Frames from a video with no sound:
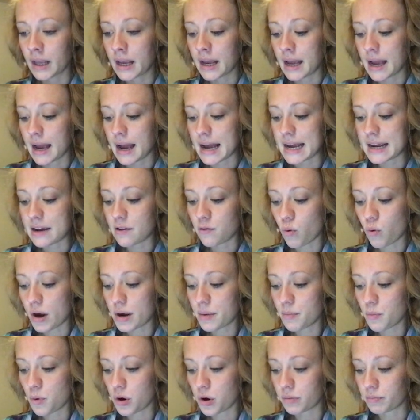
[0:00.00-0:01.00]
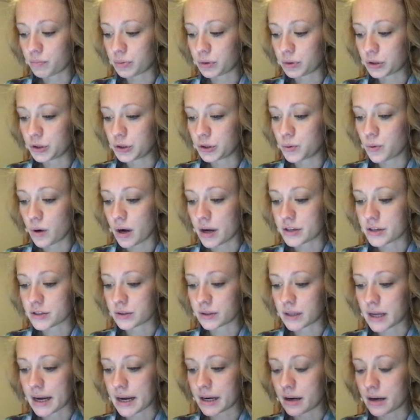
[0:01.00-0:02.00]
I have one more blue
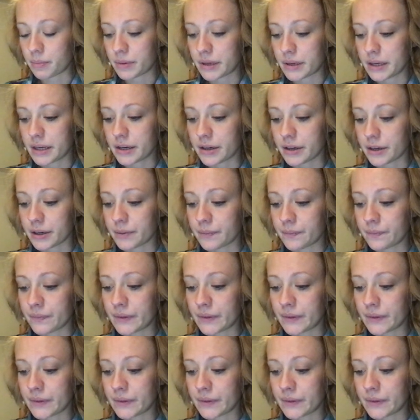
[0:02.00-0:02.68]
underline up here,